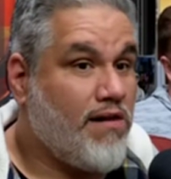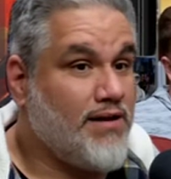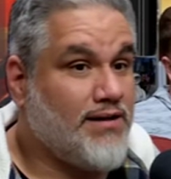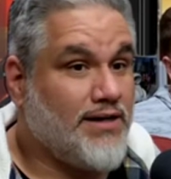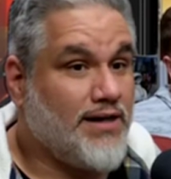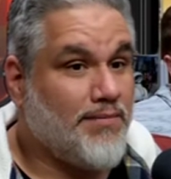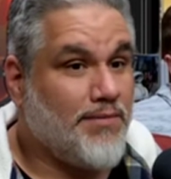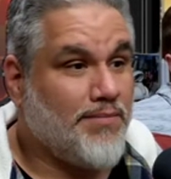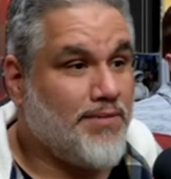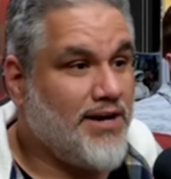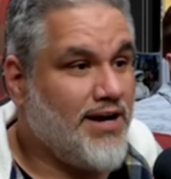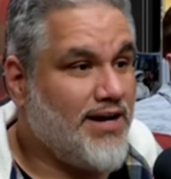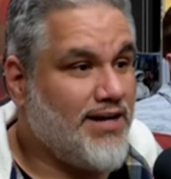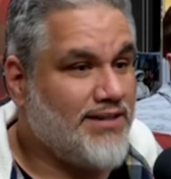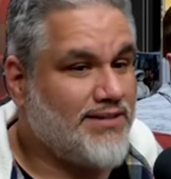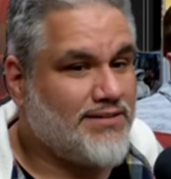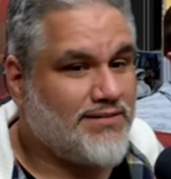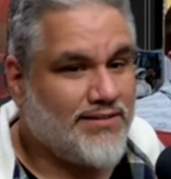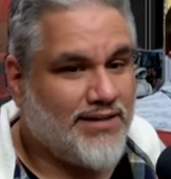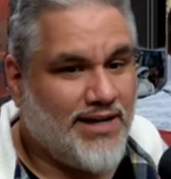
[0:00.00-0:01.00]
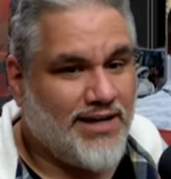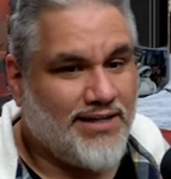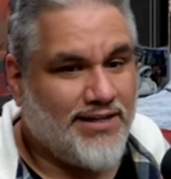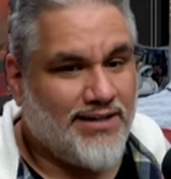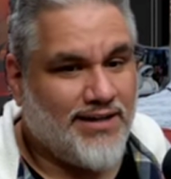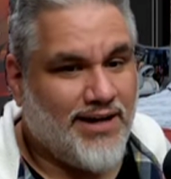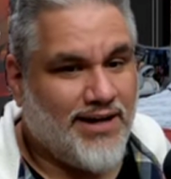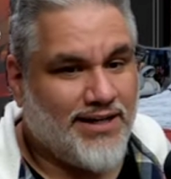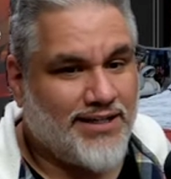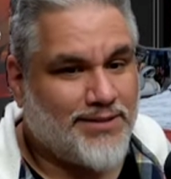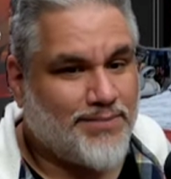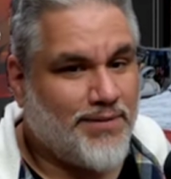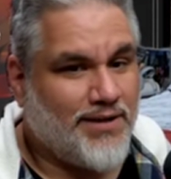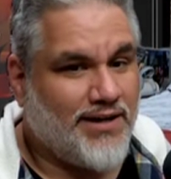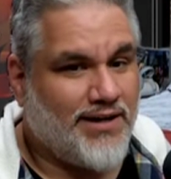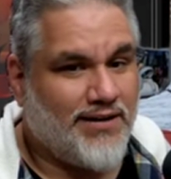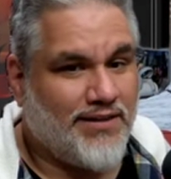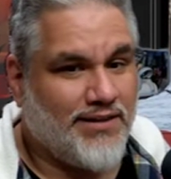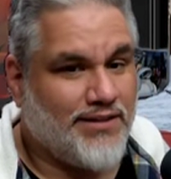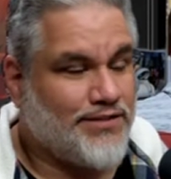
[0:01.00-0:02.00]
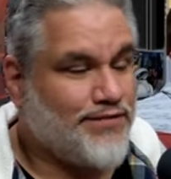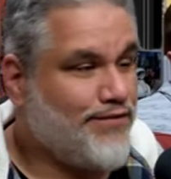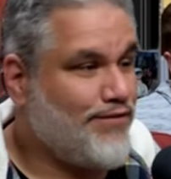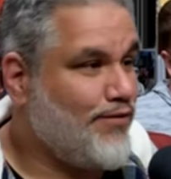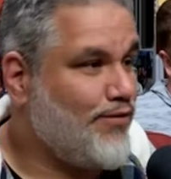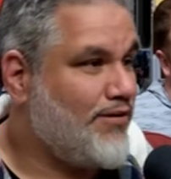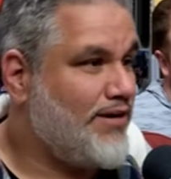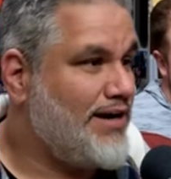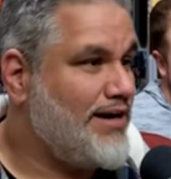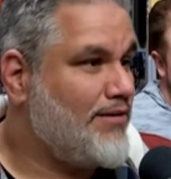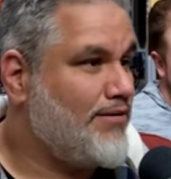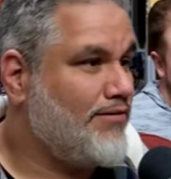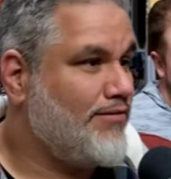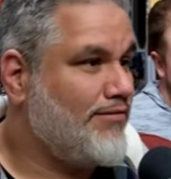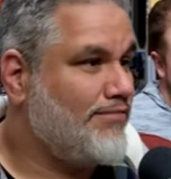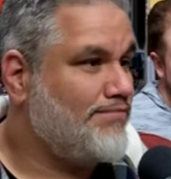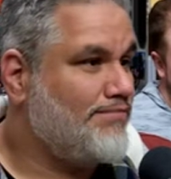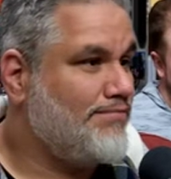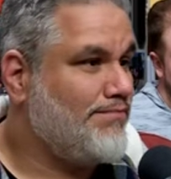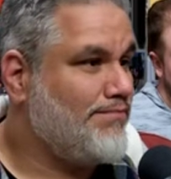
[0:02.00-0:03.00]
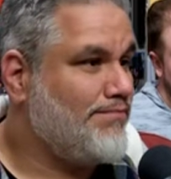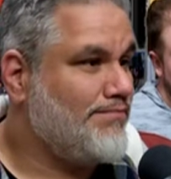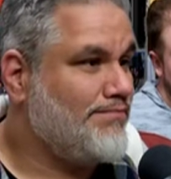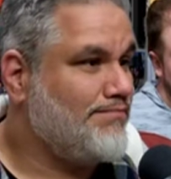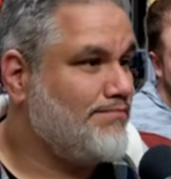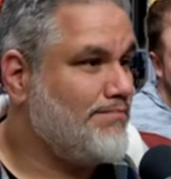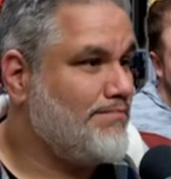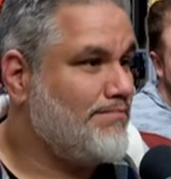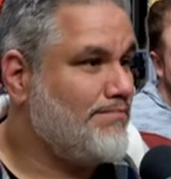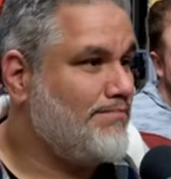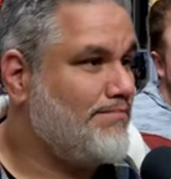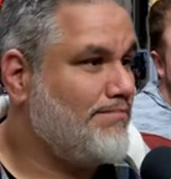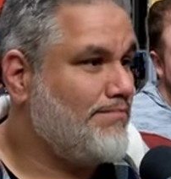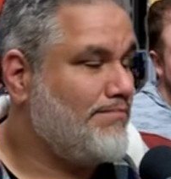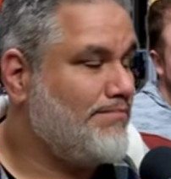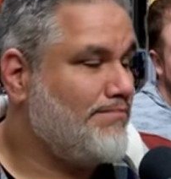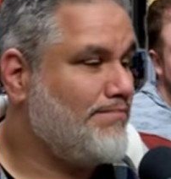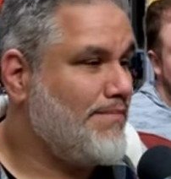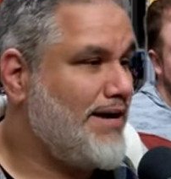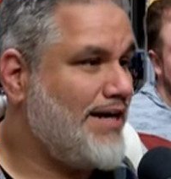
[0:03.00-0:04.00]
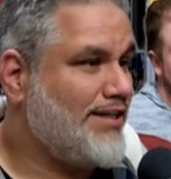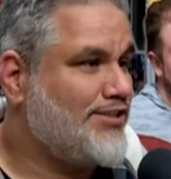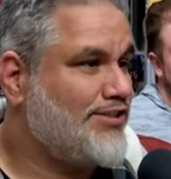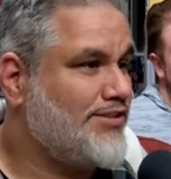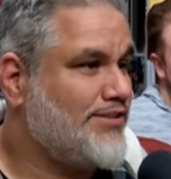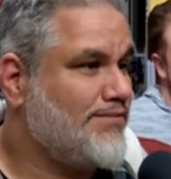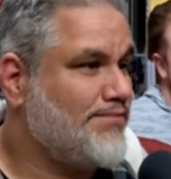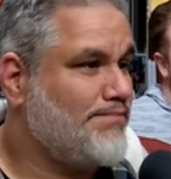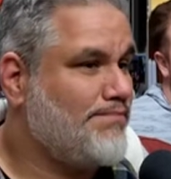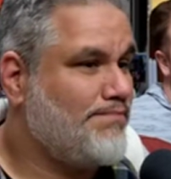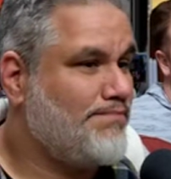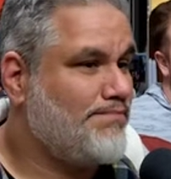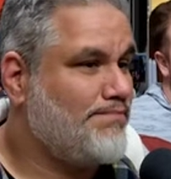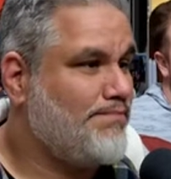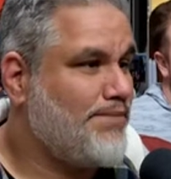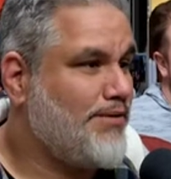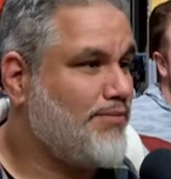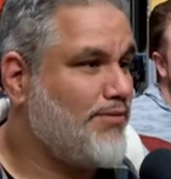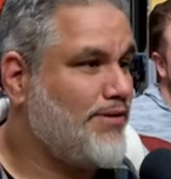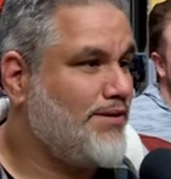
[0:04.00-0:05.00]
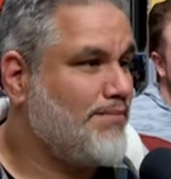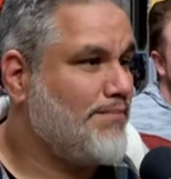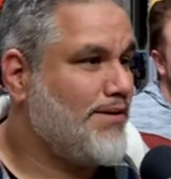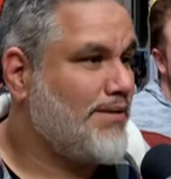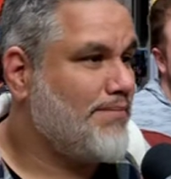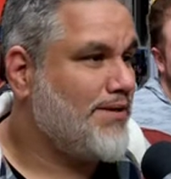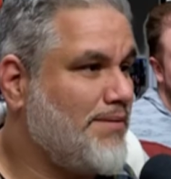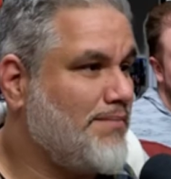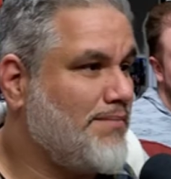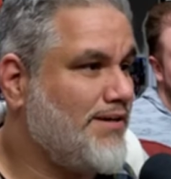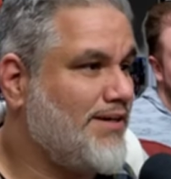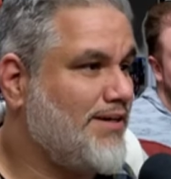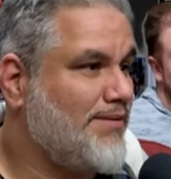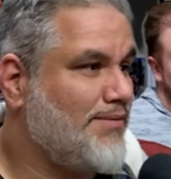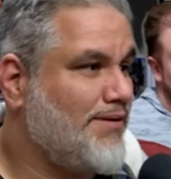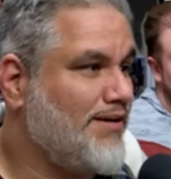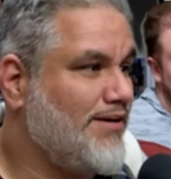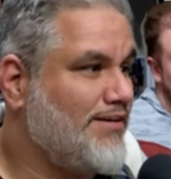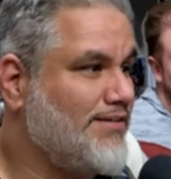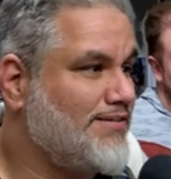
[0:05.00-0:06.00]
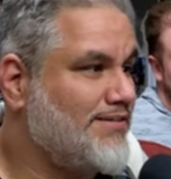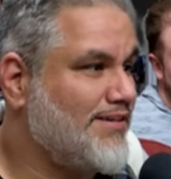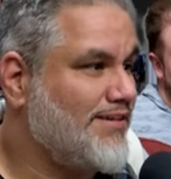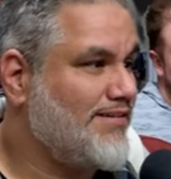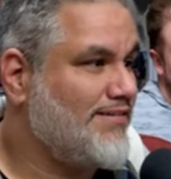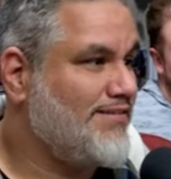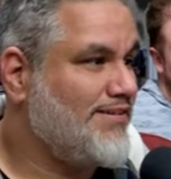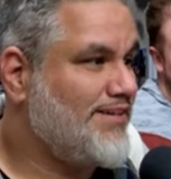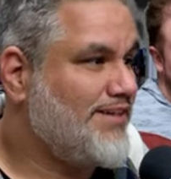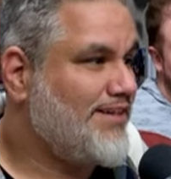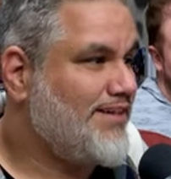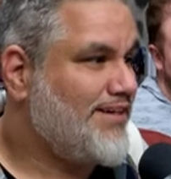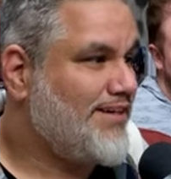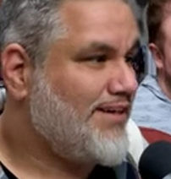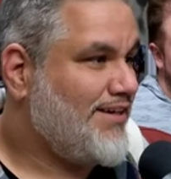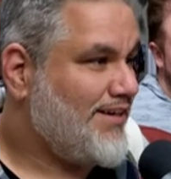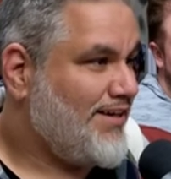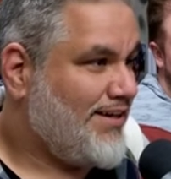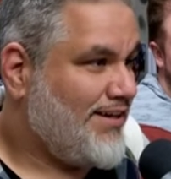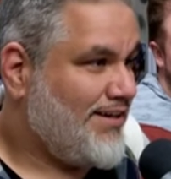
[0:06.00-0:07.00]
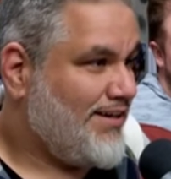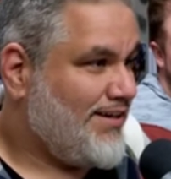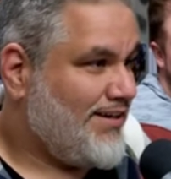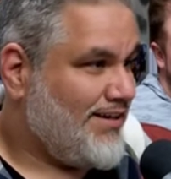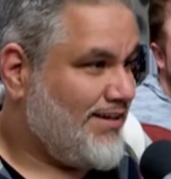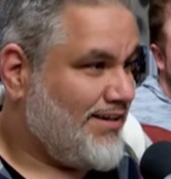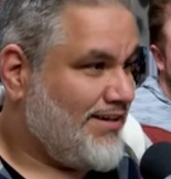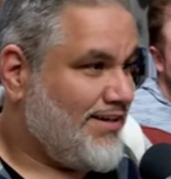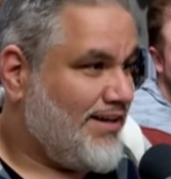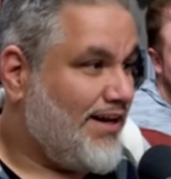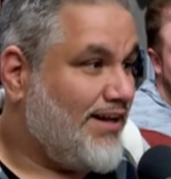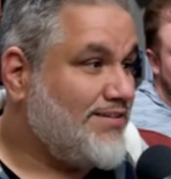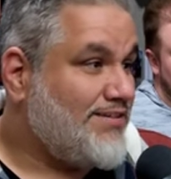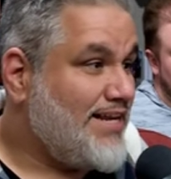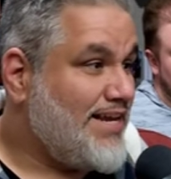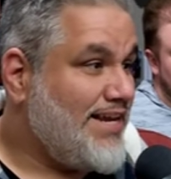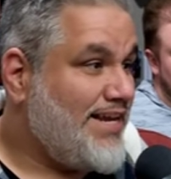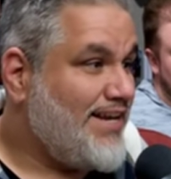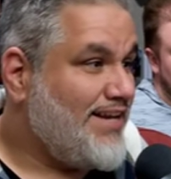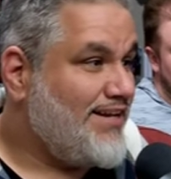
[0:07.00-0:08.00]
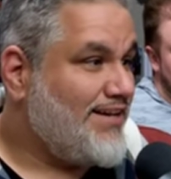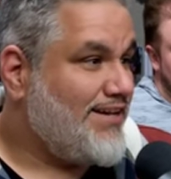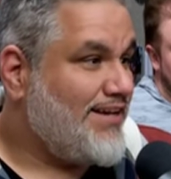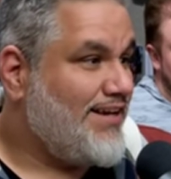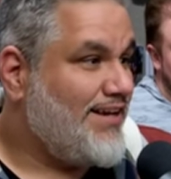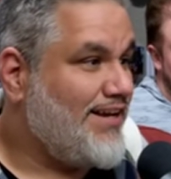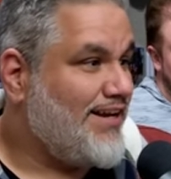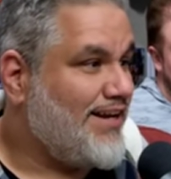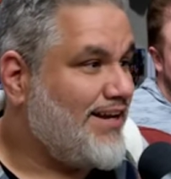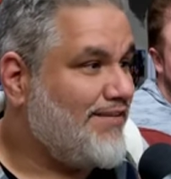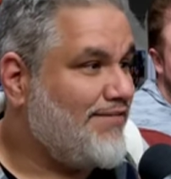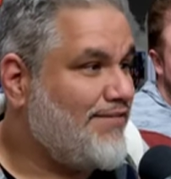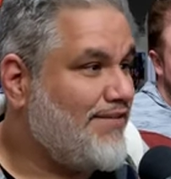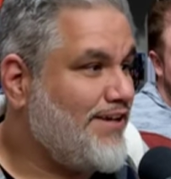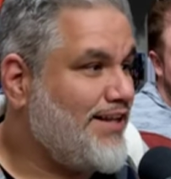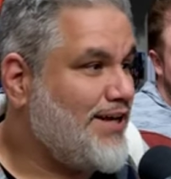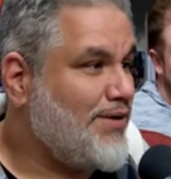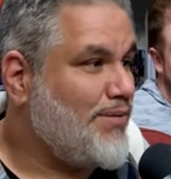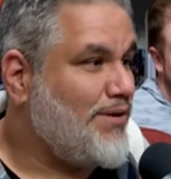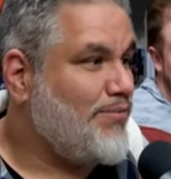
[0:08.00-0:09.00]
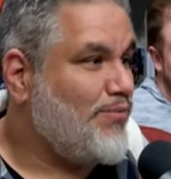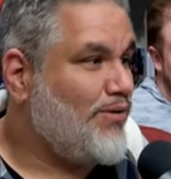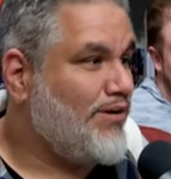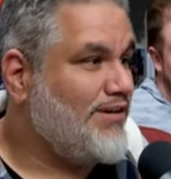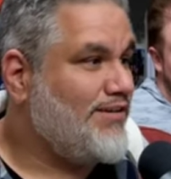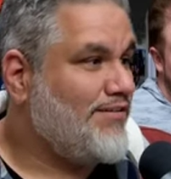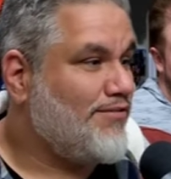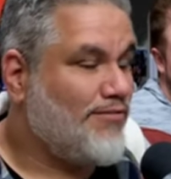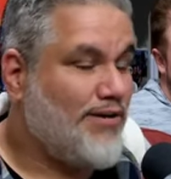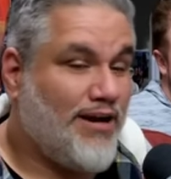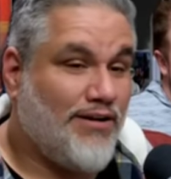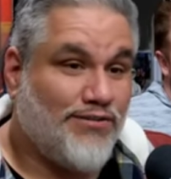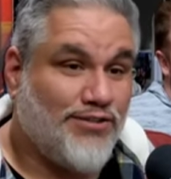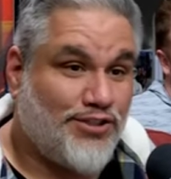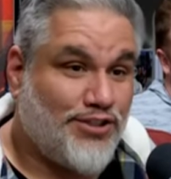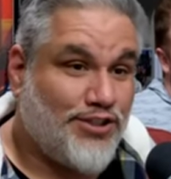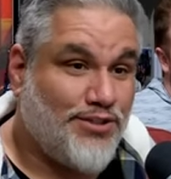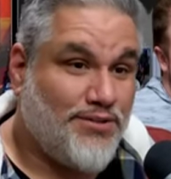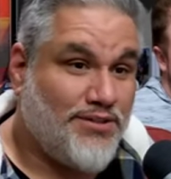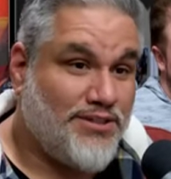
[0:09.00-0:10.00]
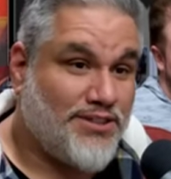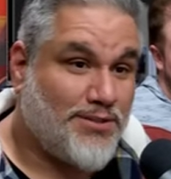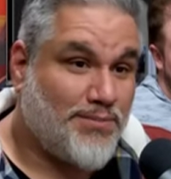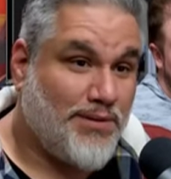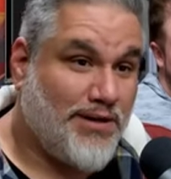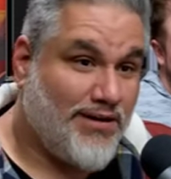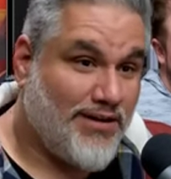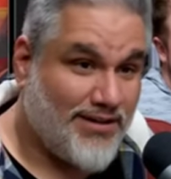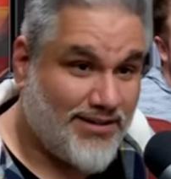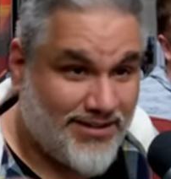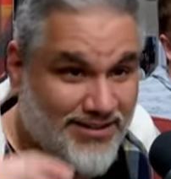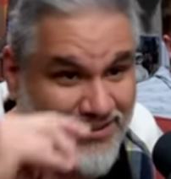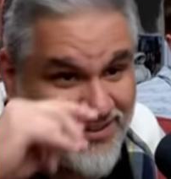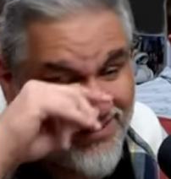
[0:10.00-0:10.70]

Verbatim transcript: I'm going to be honest. I did not expect this four-hour M match to be won by but here we are, so I'll take it, and I feel like we won round two in spirit.